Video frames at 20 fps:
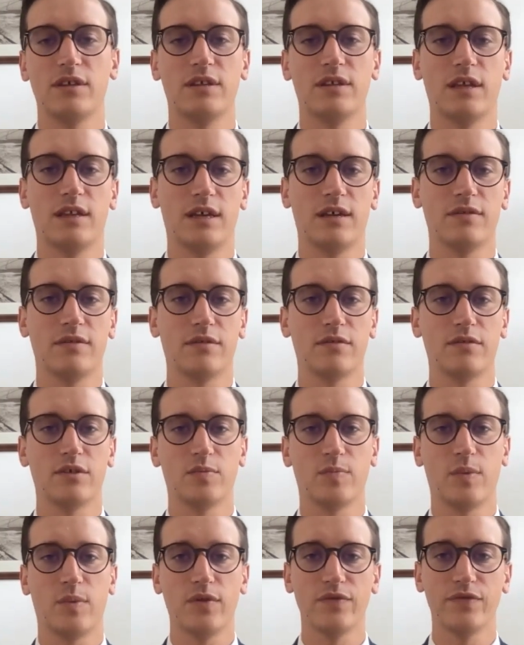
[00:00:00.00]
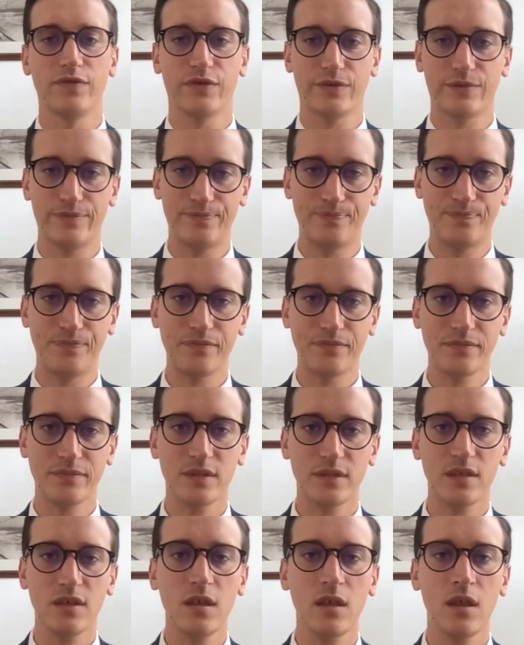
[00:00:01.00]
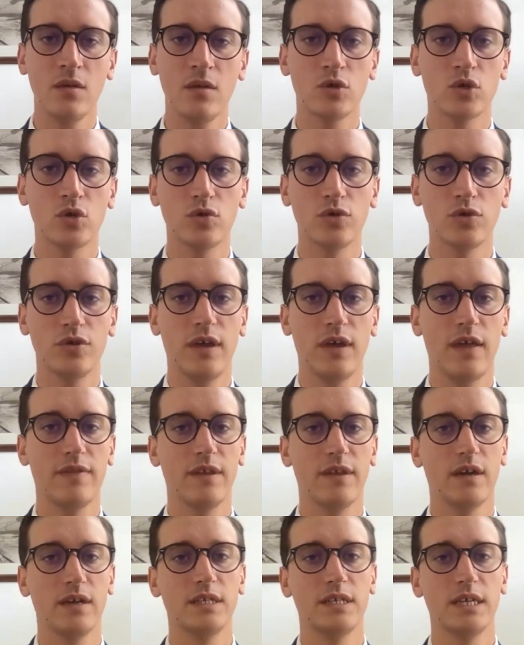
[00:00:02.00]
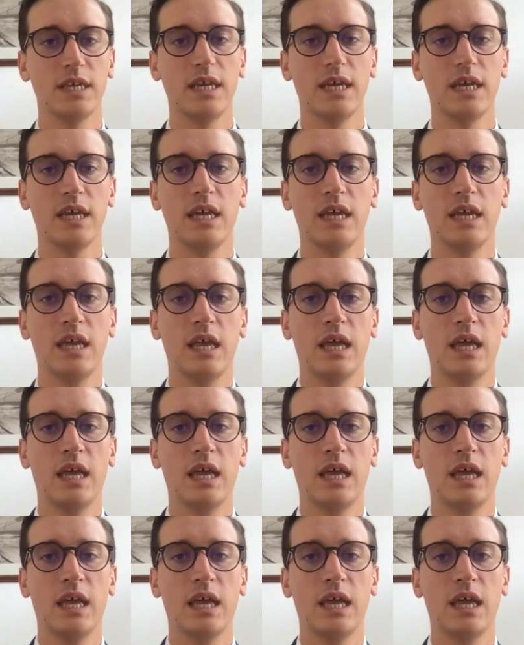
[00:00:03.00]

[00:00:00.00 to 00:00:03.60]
set out the response. I'm sure you get the idea.